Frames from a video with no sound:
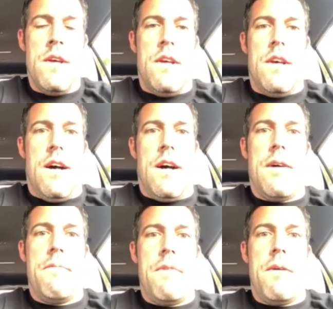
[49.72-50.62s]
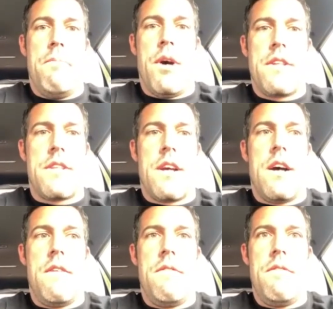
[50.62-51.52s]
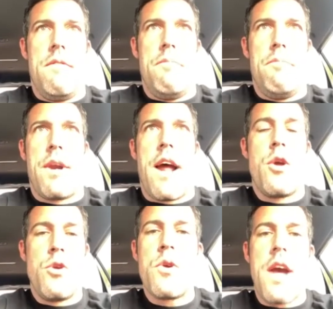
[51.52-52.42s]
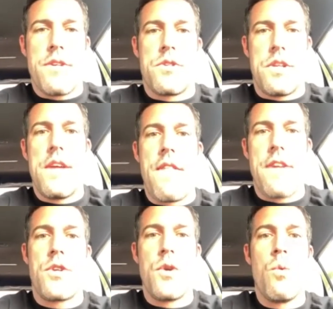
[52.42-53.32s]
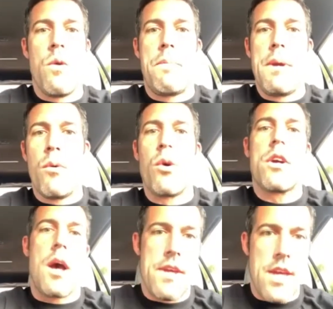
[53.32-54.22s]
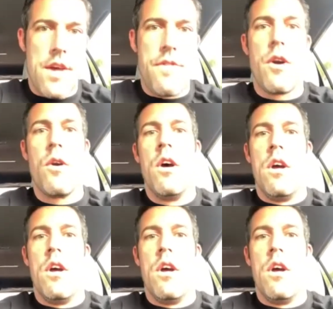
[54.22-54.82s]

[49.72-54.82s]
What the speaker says: But I know you guys are seeing that too, where people are coming in, they're